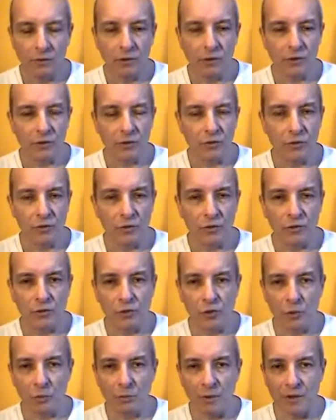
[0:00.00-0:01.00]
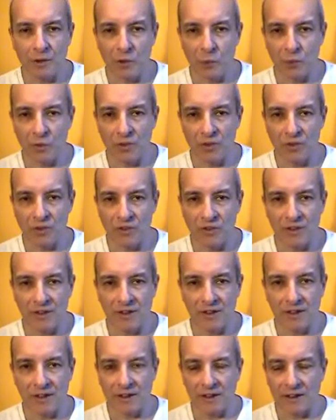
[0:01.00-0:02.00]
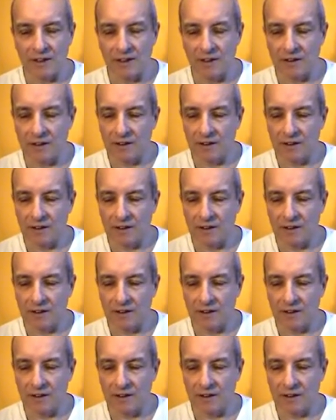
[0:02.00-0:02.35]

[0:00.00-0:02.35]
You can do so much with this ghee.